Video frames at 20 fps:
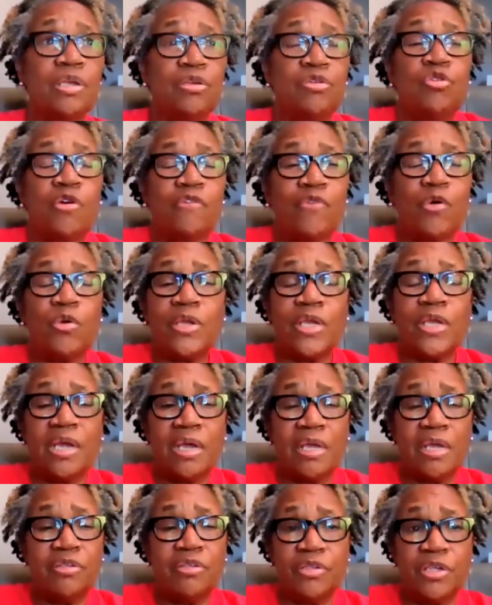you know, I've only
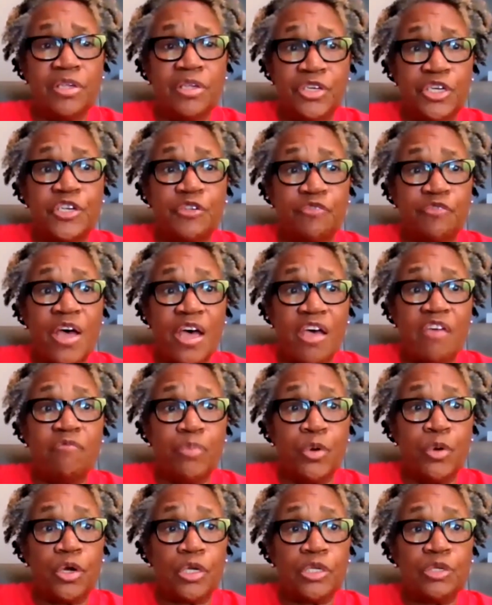got, it's just
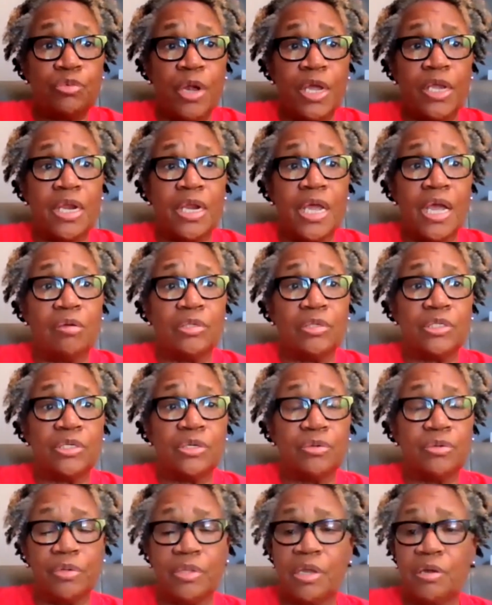five books right now,
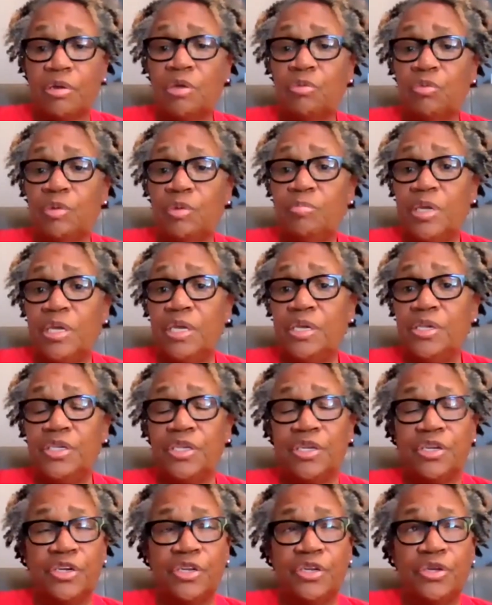so that it would be
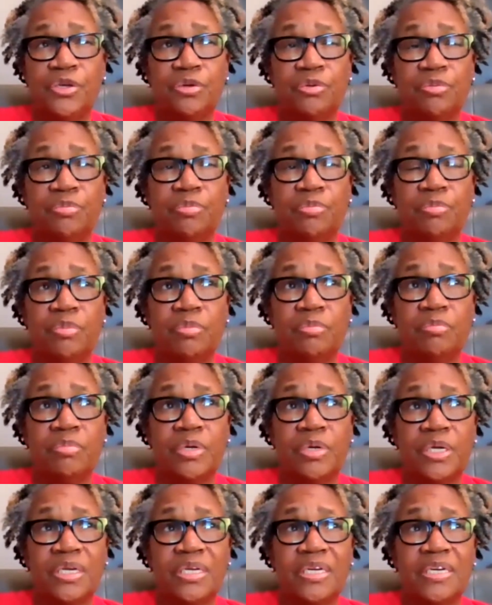easy to do.
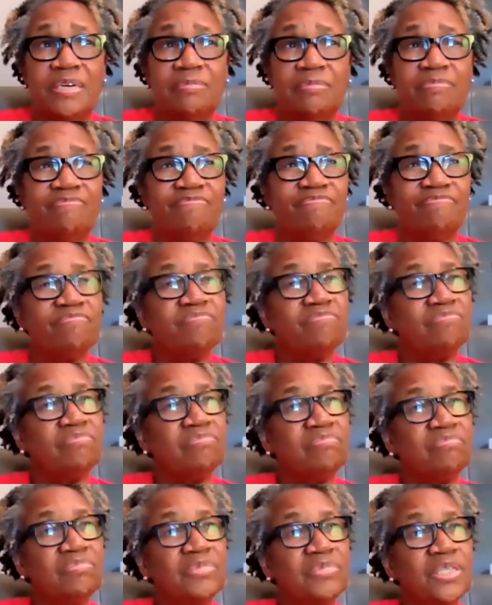But um,
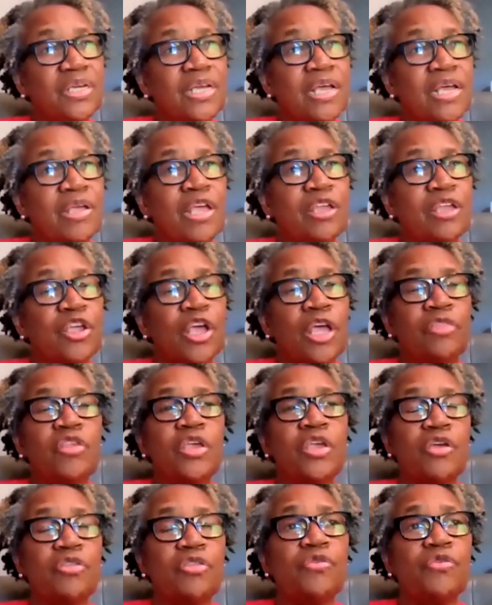mm, and and
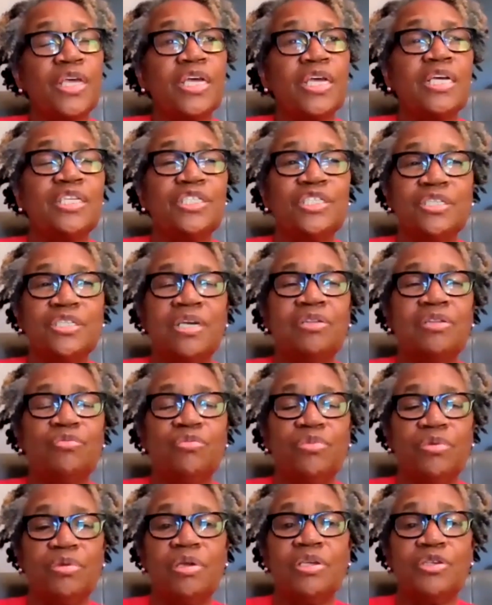the other thing is,
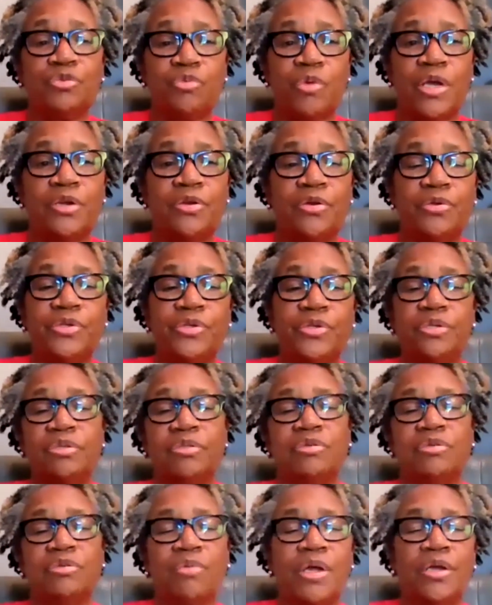and as
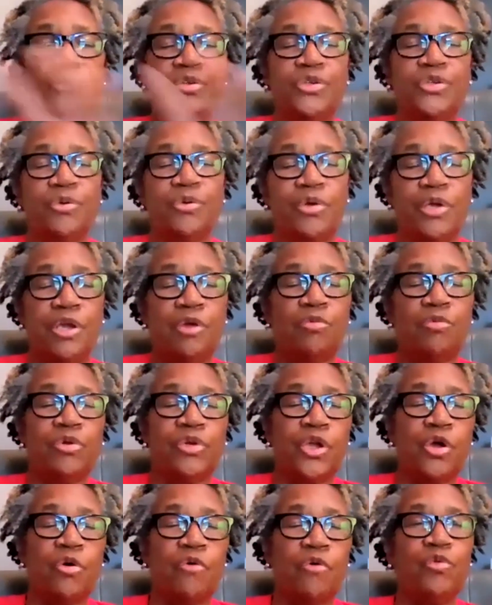writers, the writers who are here will
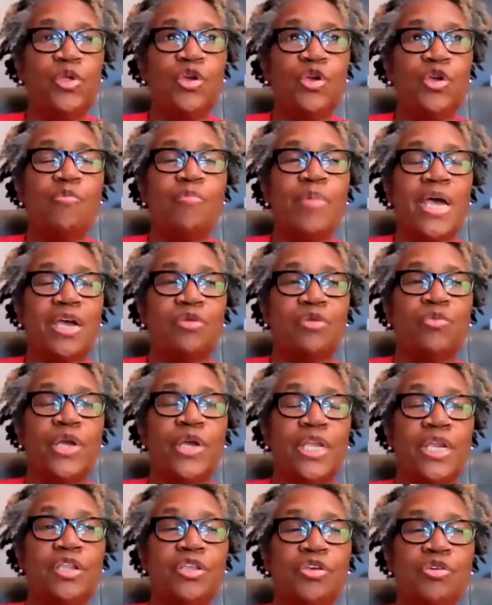know. If you go back and
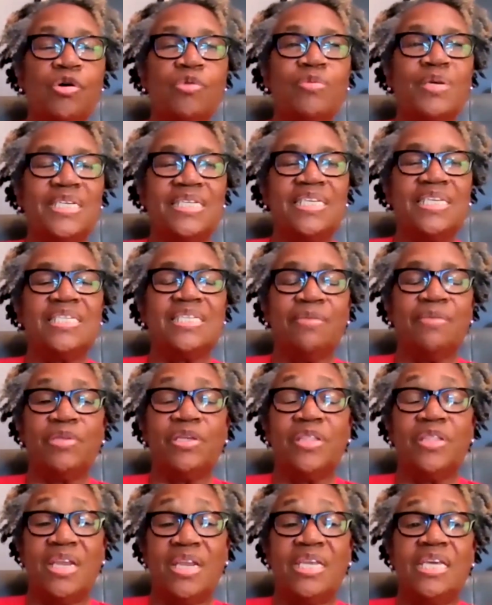read it, you always see
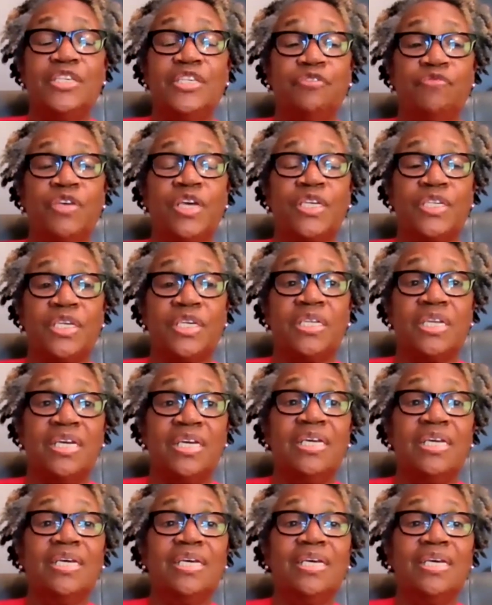something that needs fixing,
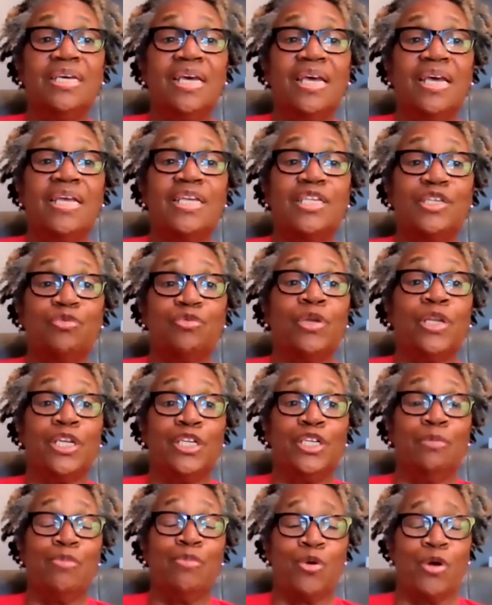and it's really
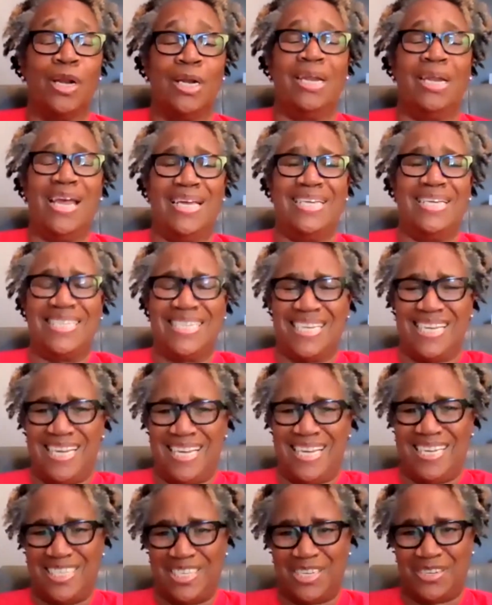demoralizing
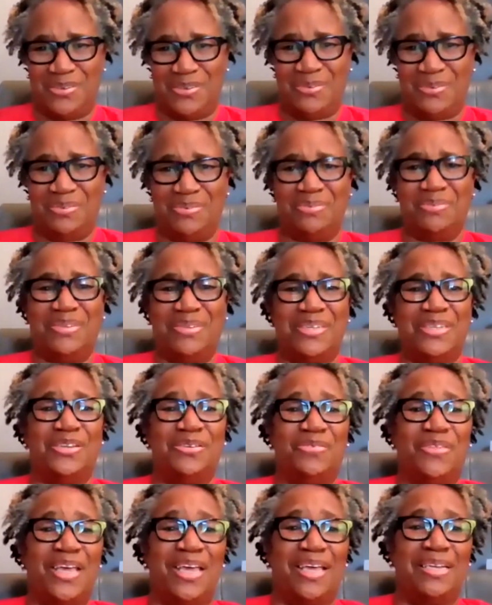to
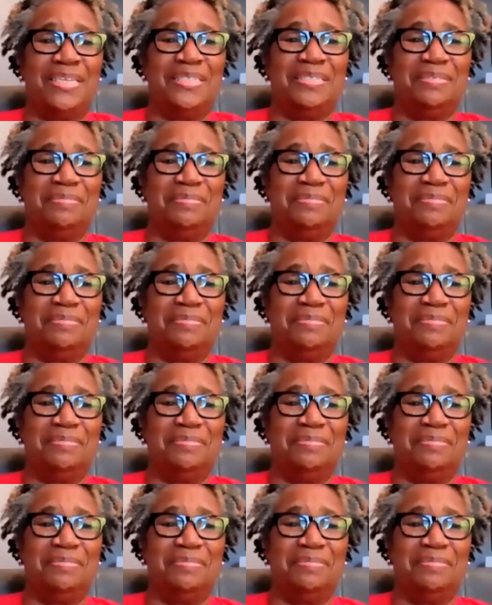do that.